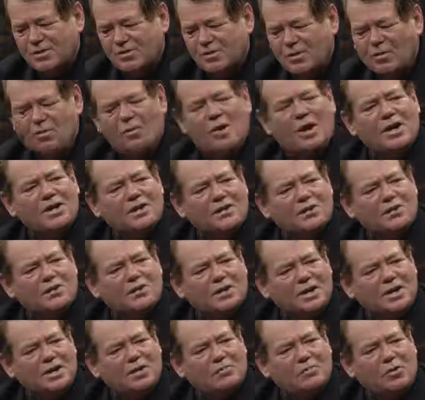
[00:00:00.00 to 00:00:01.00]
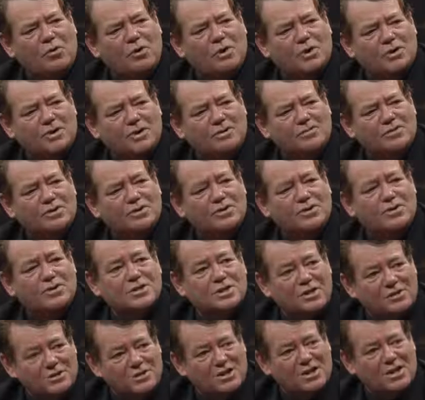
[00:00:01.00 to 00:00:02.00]
Well, my unique point of difference
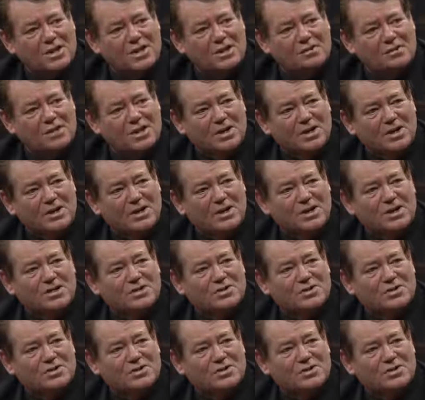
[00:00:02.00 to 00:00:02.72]
is I was a Kiwi.